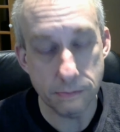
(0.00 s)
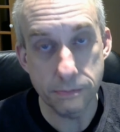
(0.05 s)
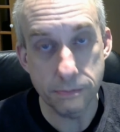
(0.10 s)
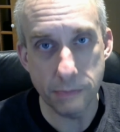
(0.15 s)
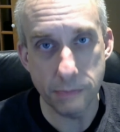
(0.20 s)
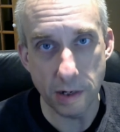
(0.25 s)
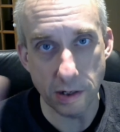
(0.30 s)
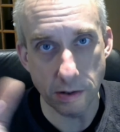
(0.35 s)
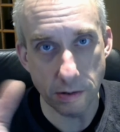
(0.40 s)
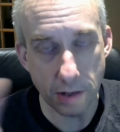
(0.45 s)

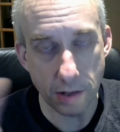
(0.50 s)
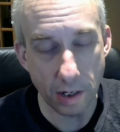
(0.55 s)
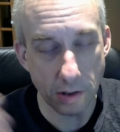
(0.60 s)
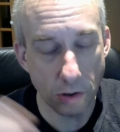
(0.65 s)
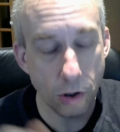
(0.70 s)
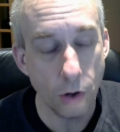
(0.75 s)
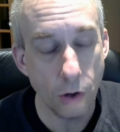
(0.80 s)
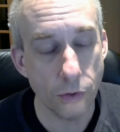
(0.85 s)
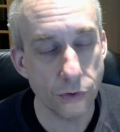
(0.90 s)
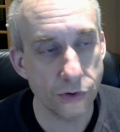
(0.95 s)

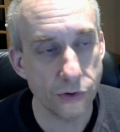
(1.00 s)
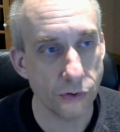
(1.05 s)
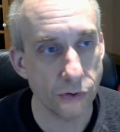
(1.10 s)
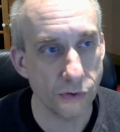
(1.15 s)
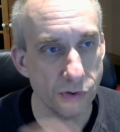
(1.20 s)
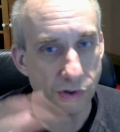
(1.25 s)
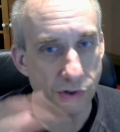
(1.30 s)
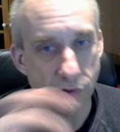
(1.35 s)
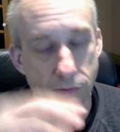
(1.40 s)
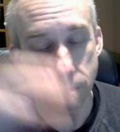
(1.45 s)
and
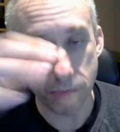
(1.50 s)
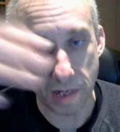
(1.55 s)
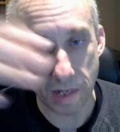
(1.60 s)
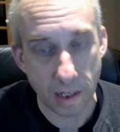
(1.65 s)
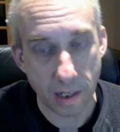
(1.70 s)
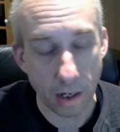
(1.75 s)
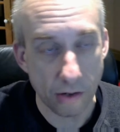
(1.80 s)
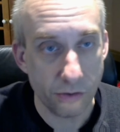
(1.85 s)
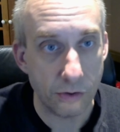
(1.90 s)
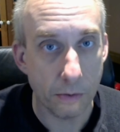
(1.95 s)
consoles, and it
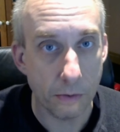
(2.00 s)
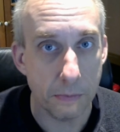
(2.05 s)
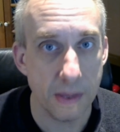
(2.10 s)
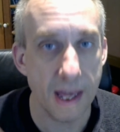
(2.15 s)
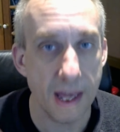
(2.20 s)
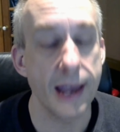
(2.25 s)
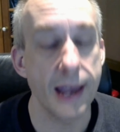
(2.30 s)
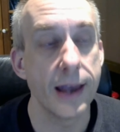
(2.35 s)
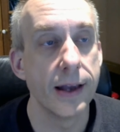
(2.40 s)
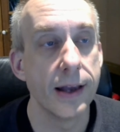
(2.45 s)
goes from there.